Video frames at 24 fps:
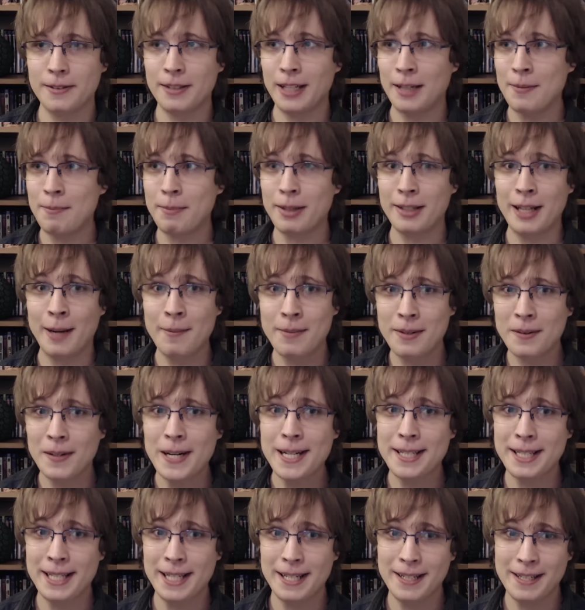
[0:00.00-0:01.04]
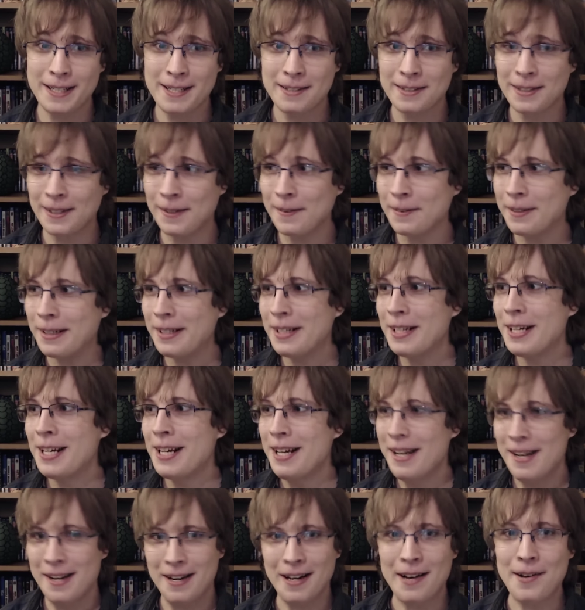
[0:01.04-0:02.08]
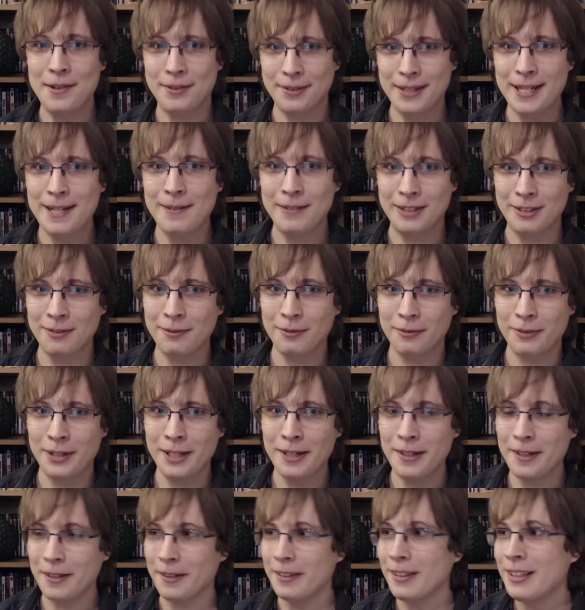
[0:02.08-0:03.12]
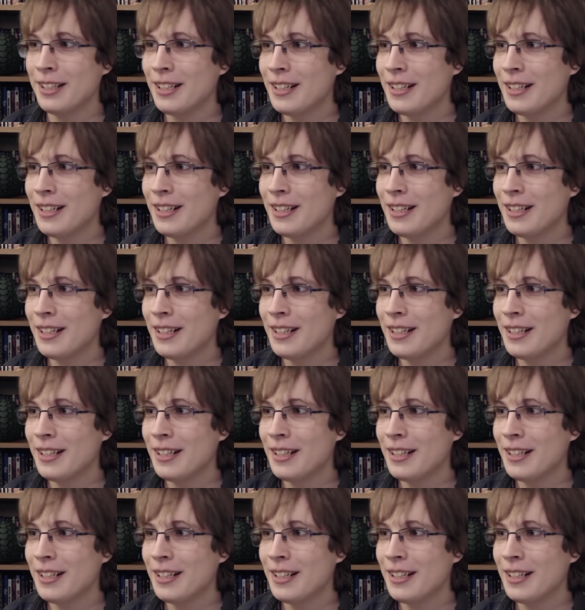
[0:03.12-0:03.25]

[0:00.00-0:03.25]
I'm I'm 19 years old, and I've seen some few.